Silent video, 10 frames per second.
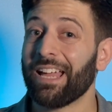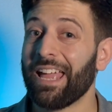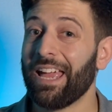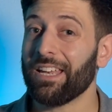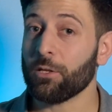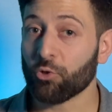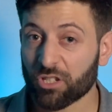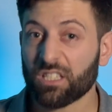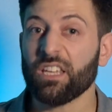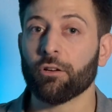and you
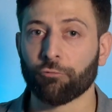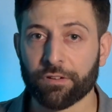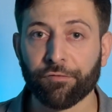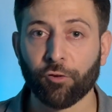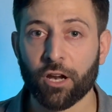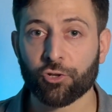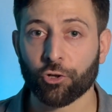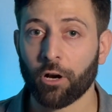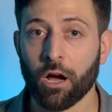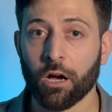just need a
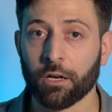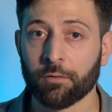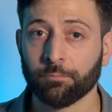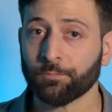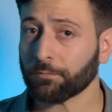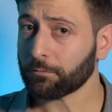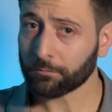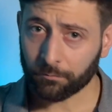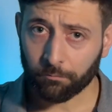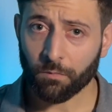refresher on
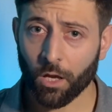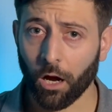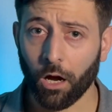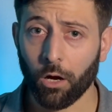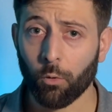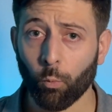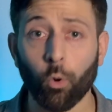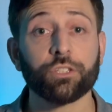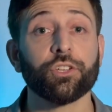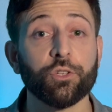
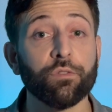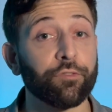what to do